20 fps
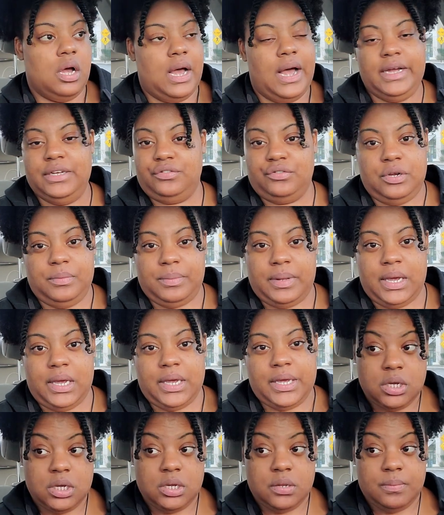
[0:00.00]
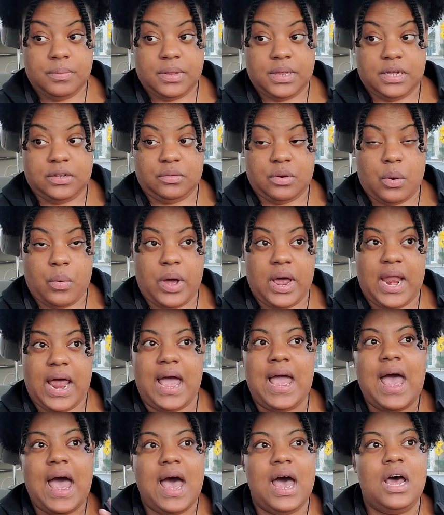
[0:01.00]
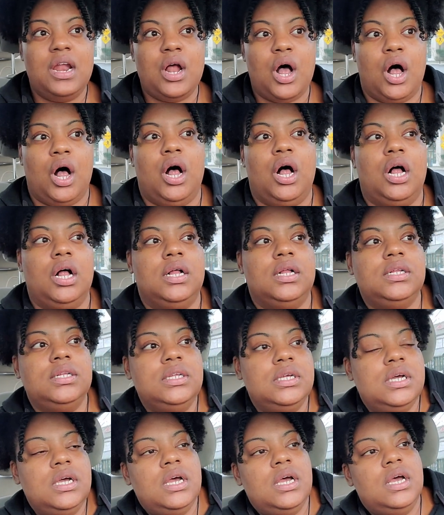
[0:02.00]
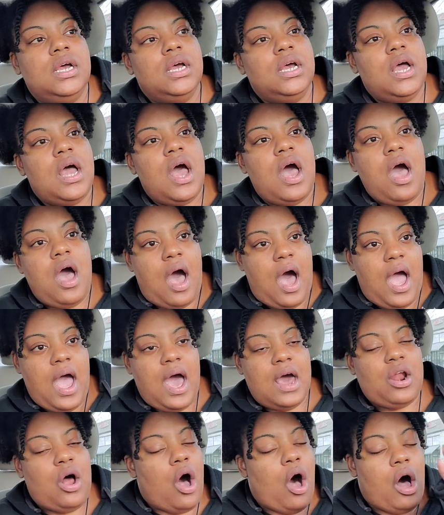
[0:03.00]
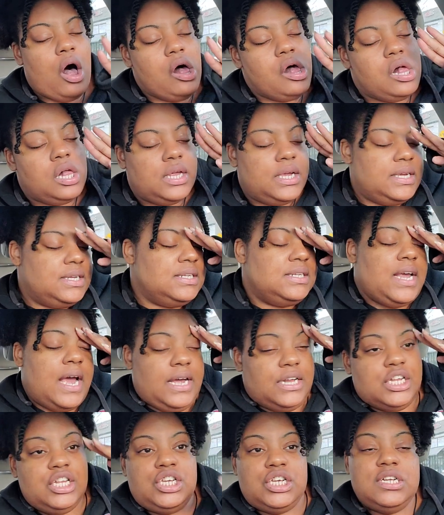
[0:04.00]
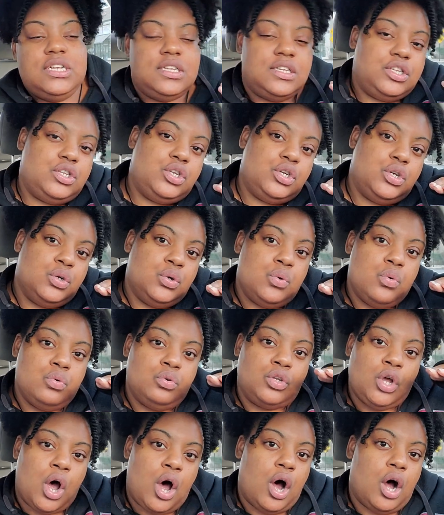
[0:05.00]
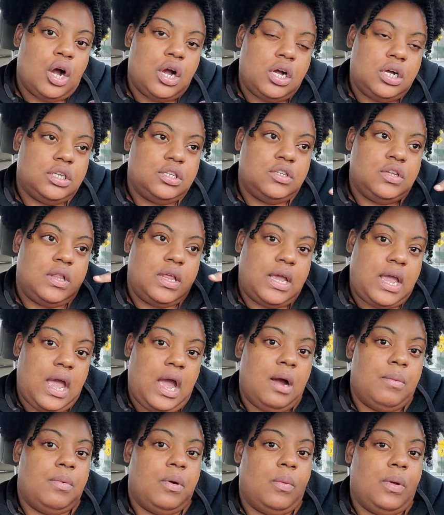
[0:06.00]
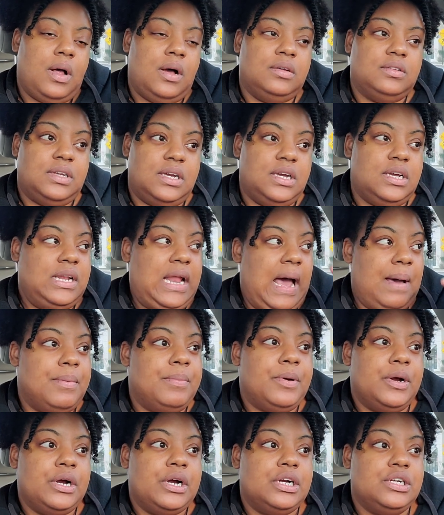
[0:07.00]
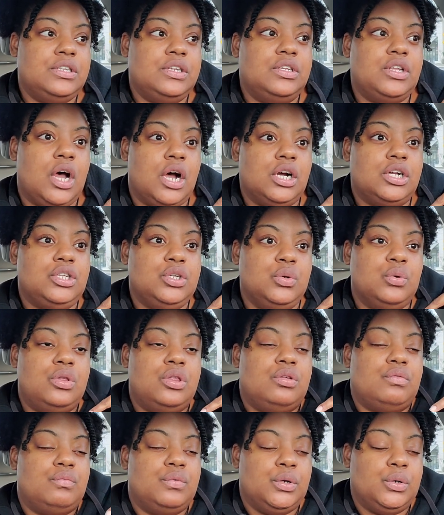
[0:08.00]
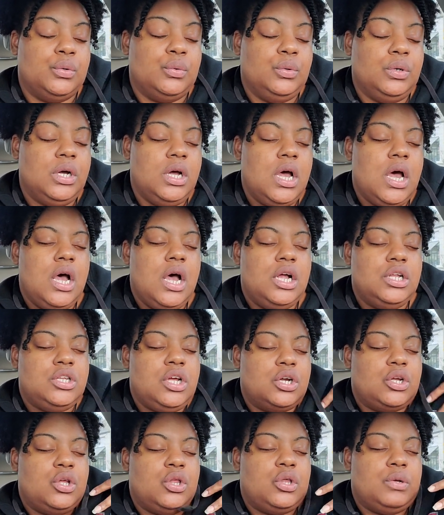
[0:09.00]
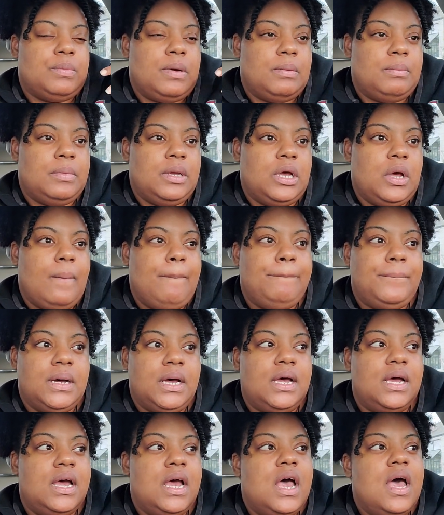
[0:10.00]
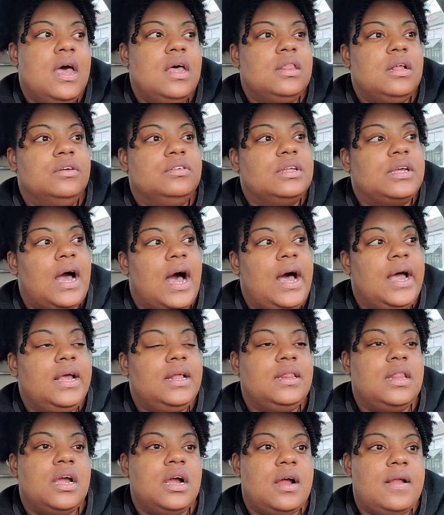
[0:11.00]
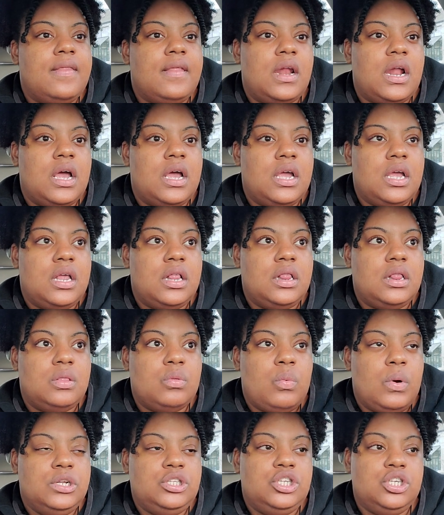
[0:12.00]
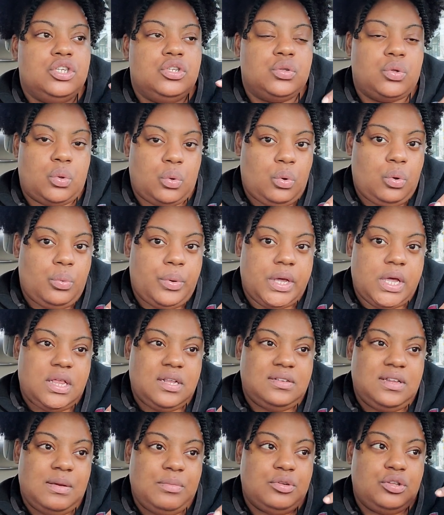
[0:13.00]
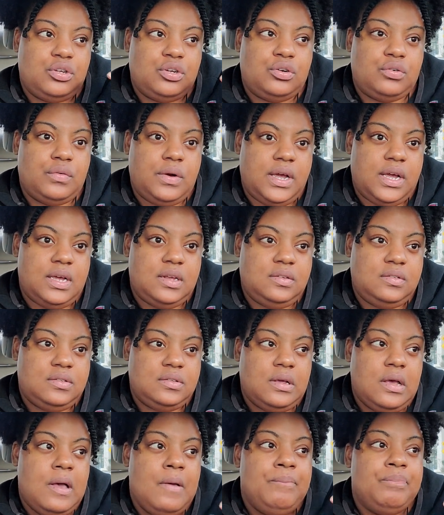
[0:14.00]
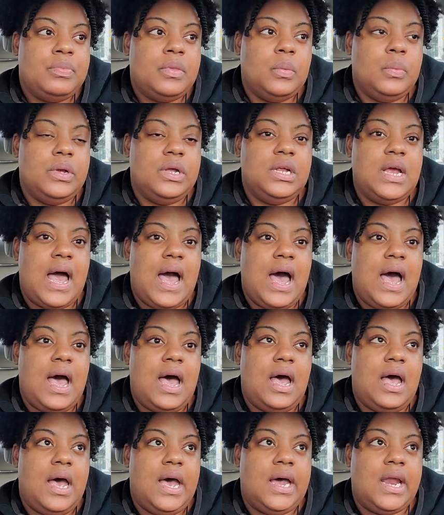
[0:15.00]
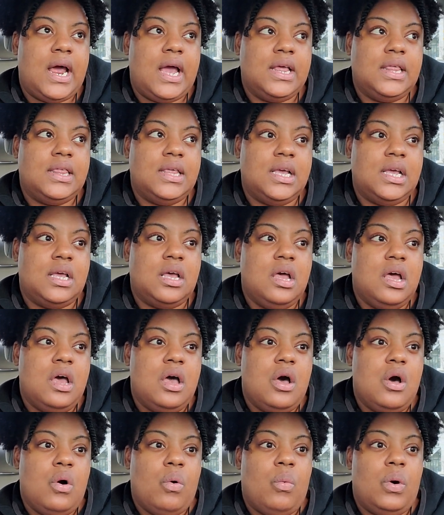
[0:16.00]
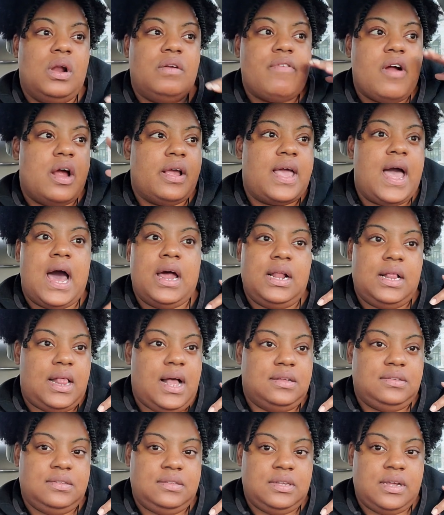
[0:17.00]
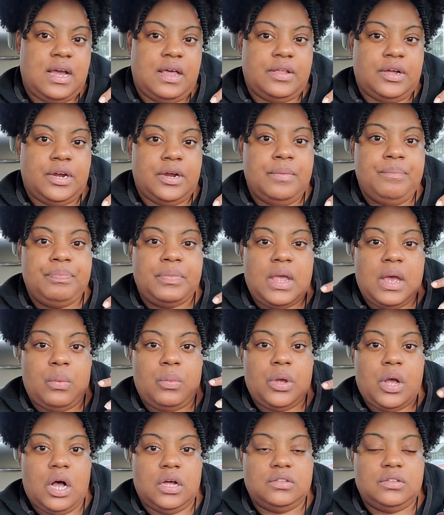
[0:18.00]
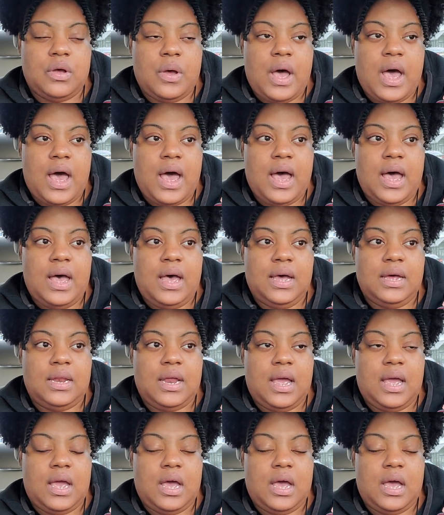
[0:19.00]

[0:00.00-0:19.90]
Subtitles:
ice cream like. But that's what I want. And I had all intentions to talk to the camera while I was in Happy Burger to talk you through my meal. But there was a guy in there that I went to school with. His name is Chris. We had, I think, one of our accounting classes together. And we also had